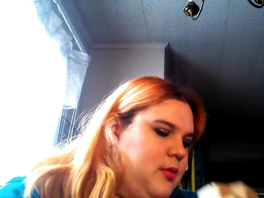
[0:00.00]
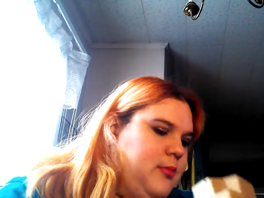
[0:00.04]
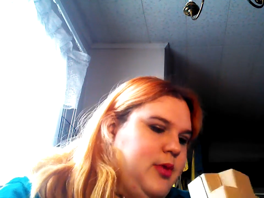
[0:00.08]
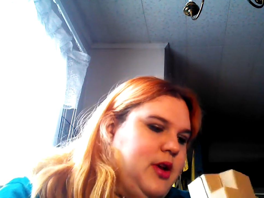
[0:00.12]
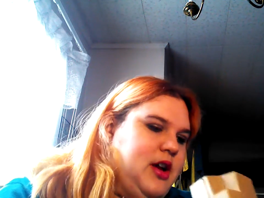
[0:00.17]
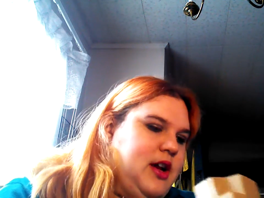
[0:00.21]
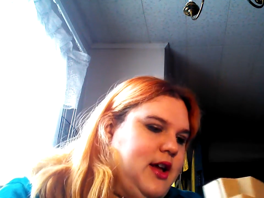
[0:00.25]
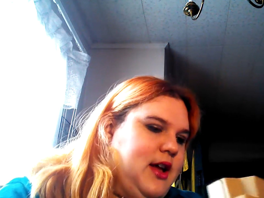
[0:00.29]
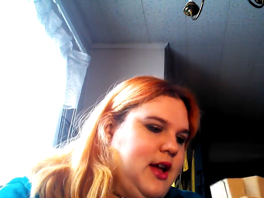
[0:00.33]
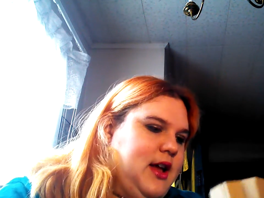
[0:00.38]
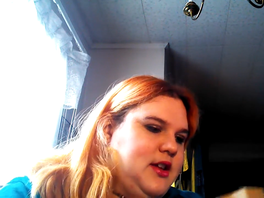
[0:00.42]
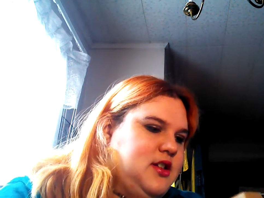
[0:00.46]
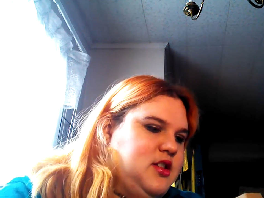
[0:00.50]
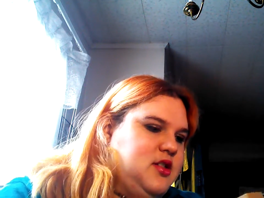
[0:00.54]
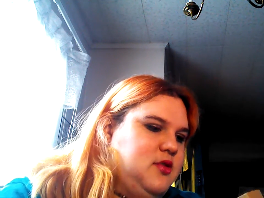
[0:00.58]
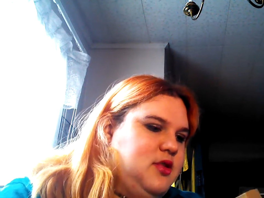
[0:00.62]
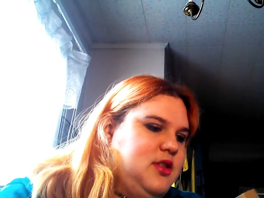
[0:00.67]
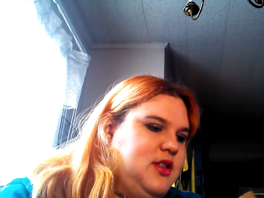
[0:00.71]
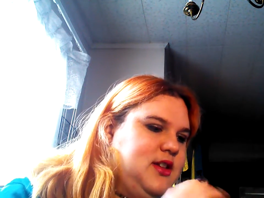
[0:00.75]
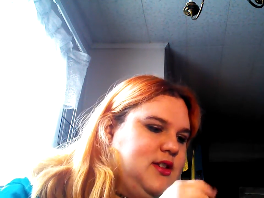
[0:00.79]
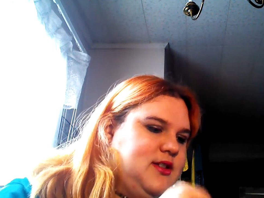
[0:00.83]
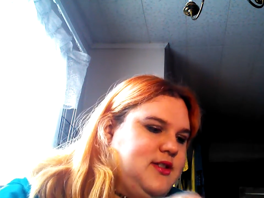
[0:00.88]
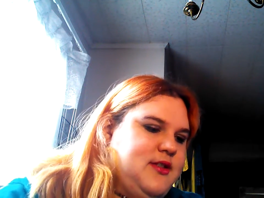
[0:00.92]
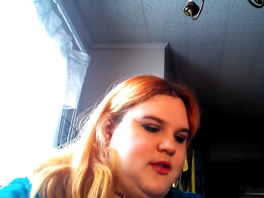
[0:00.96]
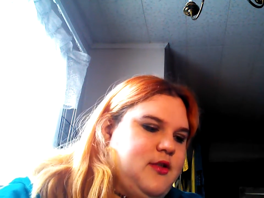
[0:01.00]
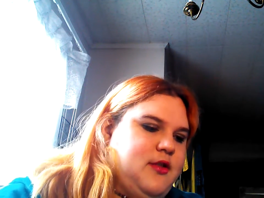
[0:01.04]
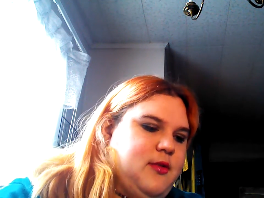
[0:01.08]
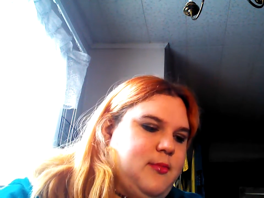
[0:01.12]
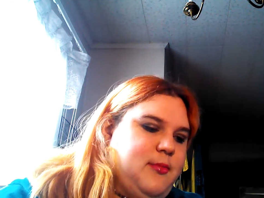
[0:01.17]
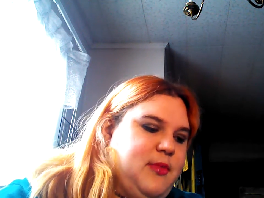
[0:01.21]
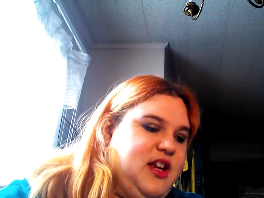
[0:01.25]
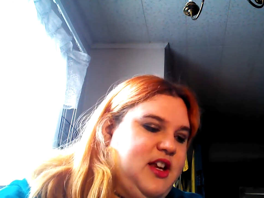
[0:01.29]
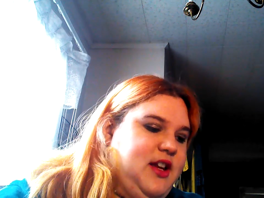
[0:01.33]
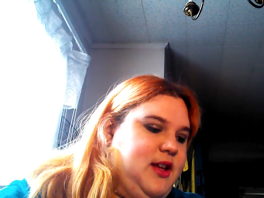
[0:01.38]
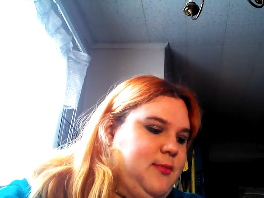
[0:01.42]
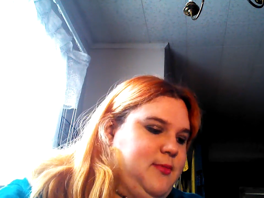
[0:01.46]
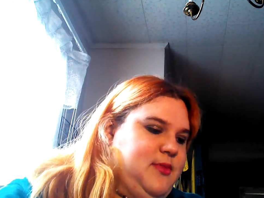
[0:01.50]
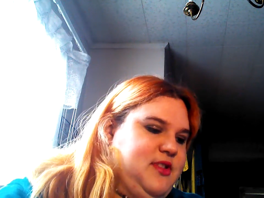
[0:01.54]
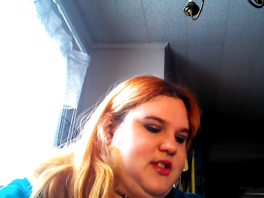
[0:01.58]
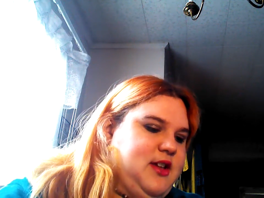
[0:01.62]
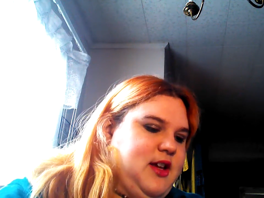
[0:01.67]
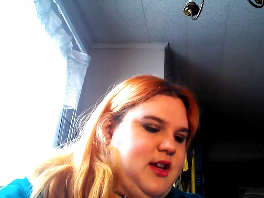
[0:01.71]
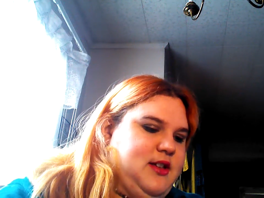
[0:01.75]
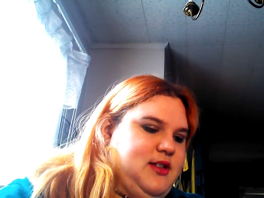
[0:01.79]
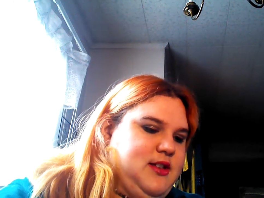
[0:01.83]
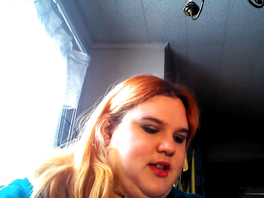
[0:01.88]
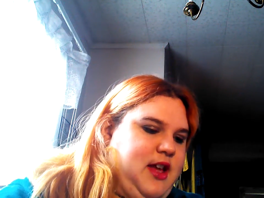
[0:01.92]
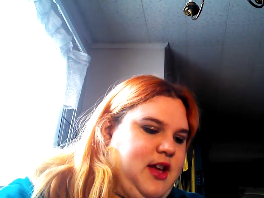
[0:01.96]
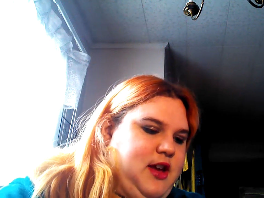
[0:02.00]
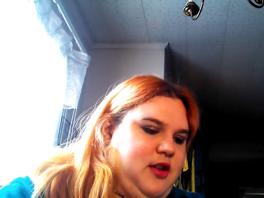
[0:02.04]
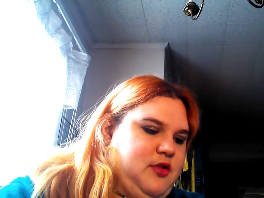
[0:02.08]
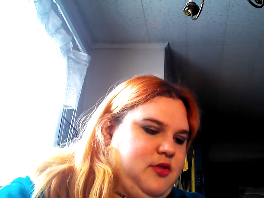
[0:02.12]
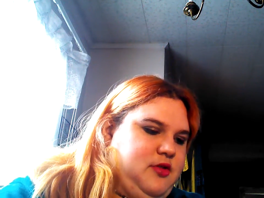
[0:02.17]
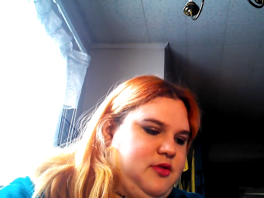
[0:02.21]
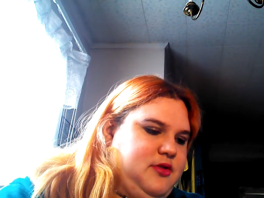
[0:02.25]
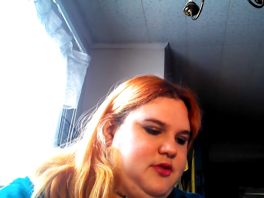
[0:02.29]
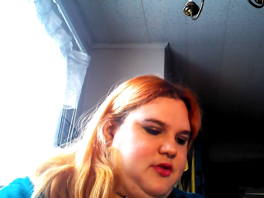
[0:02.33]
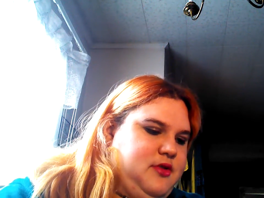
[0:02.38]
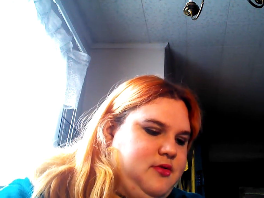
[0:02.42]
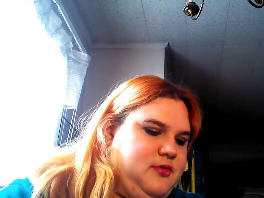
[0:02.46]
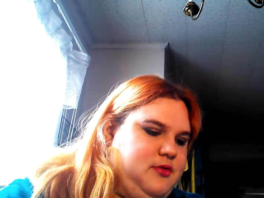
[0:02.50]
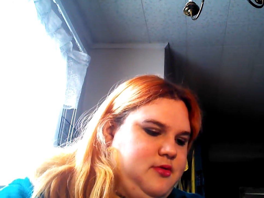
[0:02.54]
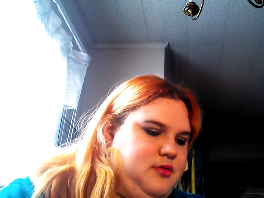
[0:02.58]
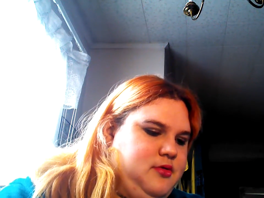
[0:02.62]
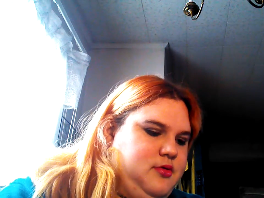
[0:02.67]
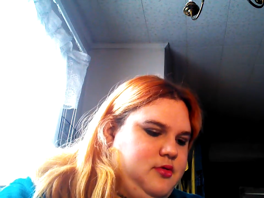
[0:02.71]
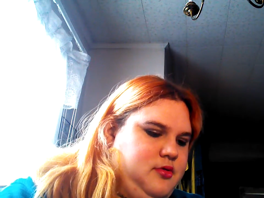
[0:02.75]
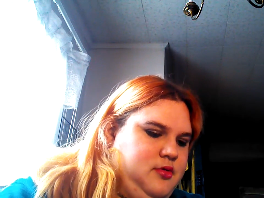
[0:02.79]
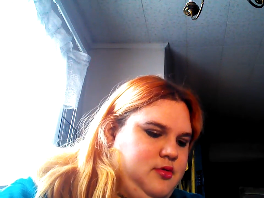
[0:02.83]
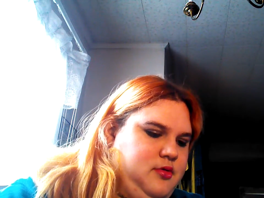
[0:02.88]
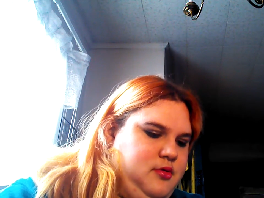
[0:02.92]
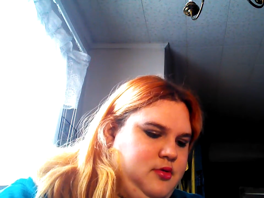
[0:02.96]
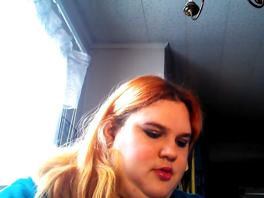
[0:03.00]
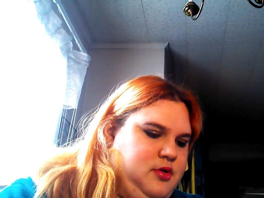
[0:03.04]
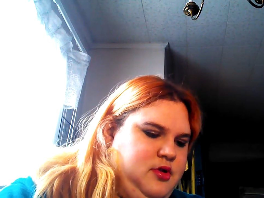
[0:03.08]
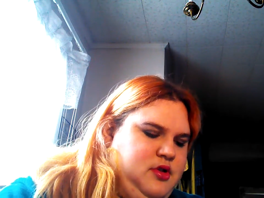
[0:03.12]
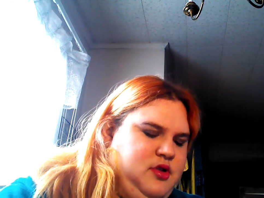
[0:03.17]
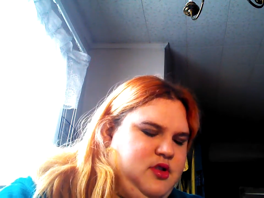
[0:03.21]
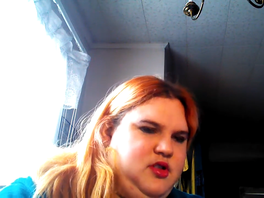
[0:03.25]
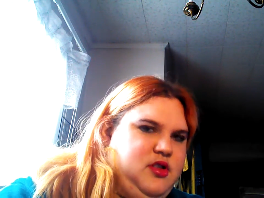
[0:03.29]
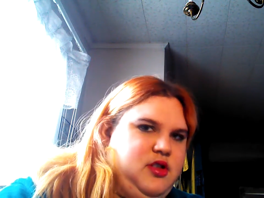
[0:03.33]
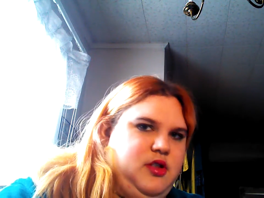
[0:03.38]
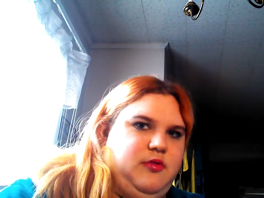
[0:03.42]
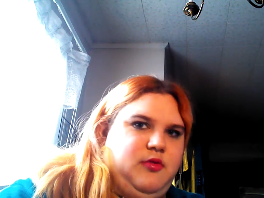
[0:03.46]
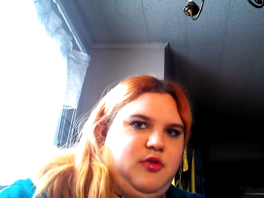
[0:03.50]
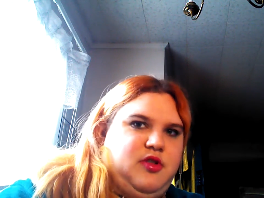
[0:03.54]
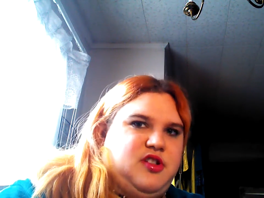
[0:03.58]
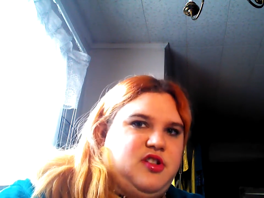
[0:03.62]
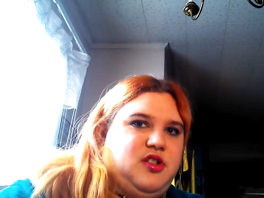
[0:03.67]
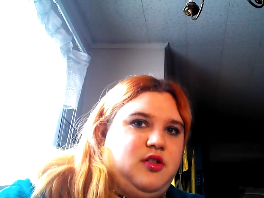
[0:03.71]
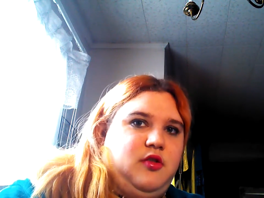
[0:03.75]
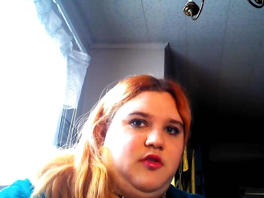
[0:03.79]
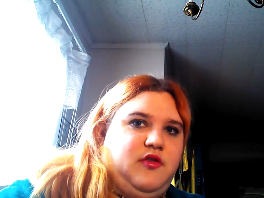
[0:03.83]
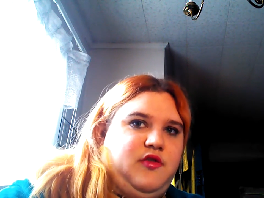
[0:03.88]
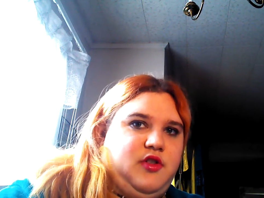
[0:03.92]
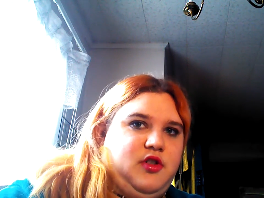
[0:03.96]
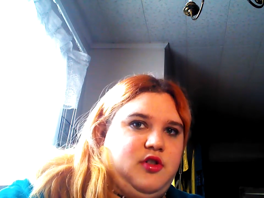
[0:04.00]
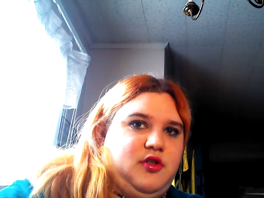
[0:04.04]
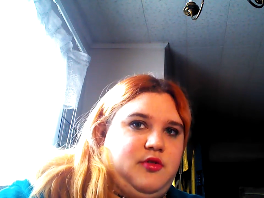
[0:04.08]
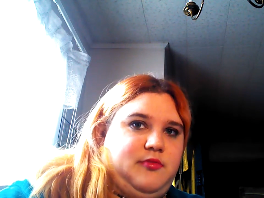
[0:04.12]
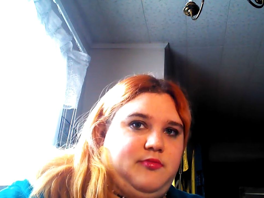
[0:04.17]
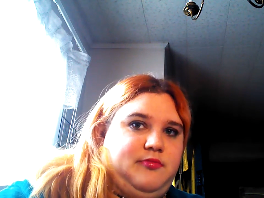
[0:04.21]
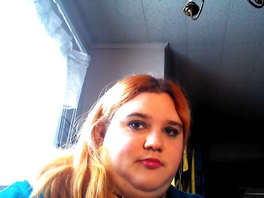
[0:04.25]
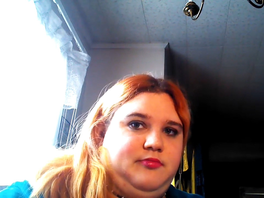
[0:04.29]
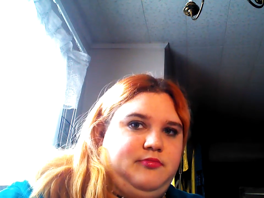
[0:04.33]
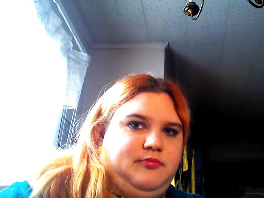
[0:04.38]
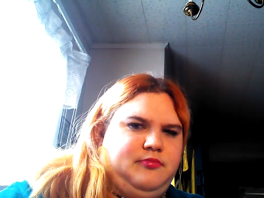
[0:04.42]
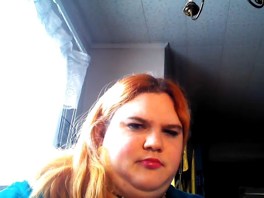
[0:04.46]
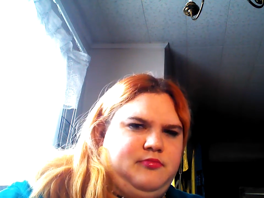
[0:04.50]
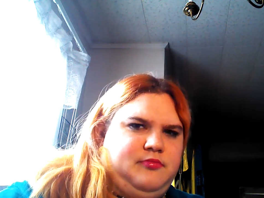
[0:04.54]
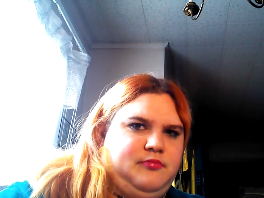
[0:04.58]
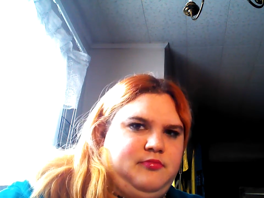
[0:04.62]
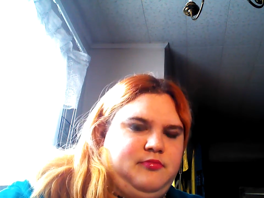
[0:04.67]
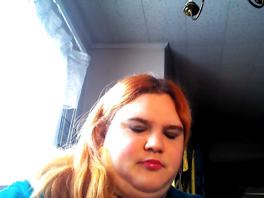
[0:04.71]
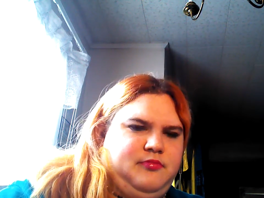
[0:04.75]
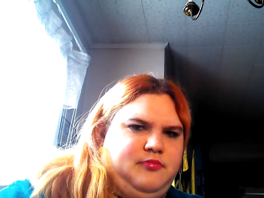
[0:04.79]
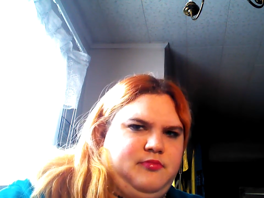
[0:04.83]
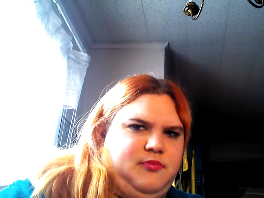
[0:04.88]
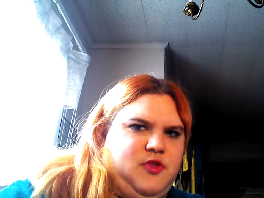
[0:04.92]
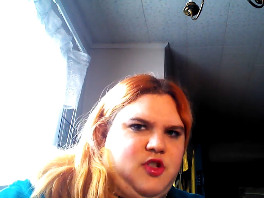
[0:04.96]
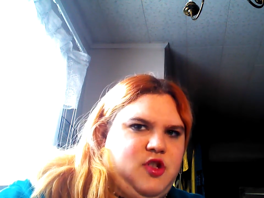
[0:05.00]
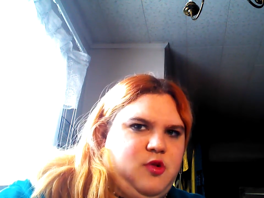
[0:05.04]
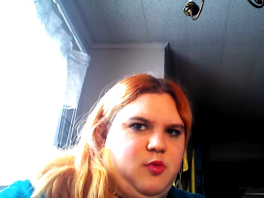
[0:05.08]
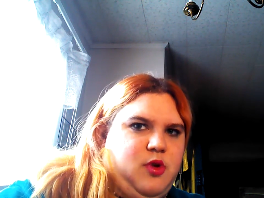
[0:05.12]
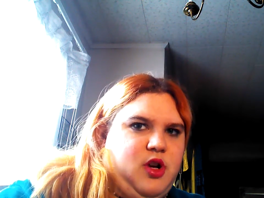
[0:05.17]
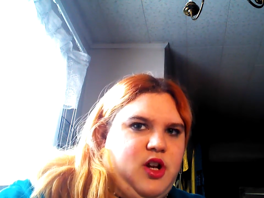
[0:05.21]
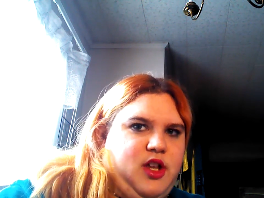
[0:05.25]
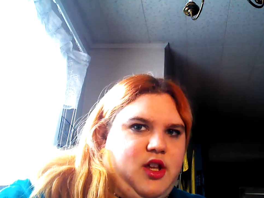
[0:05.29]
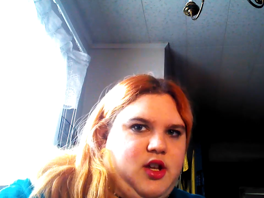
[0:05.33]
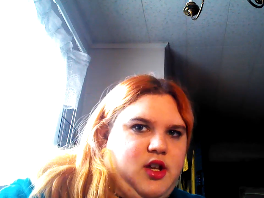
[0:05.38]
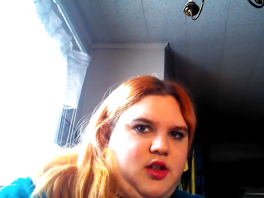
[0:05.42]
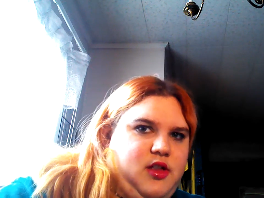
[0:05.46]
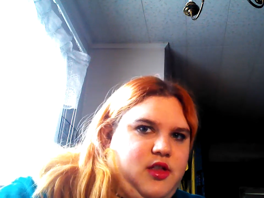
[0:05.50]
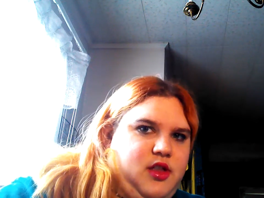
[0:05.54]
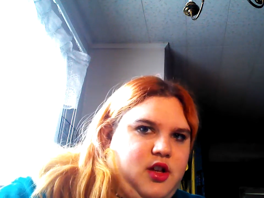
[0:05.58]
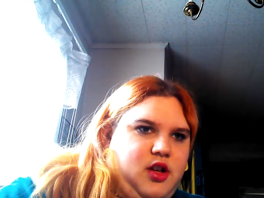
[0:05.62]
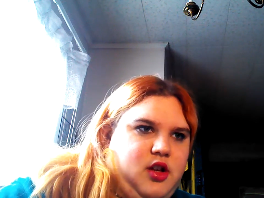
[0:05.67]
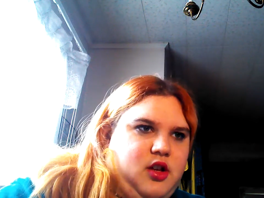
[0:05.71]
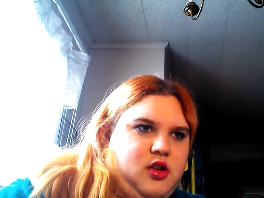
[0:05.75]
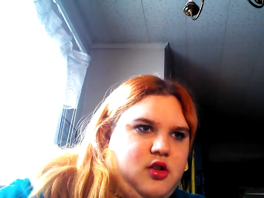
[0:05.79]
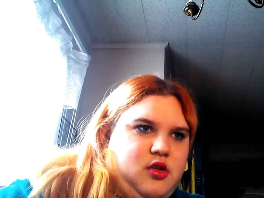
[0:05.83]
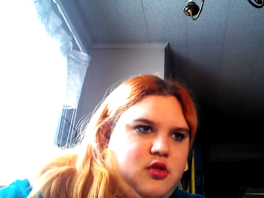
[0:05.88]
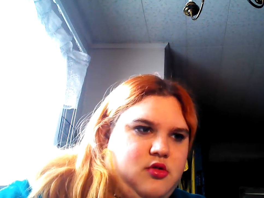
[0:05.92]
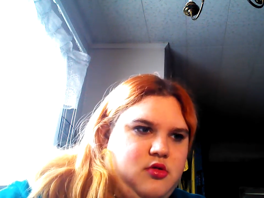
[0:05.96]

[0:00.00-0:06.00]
But I got two of these that are the medium-sized candles. They were two for twenty, I think.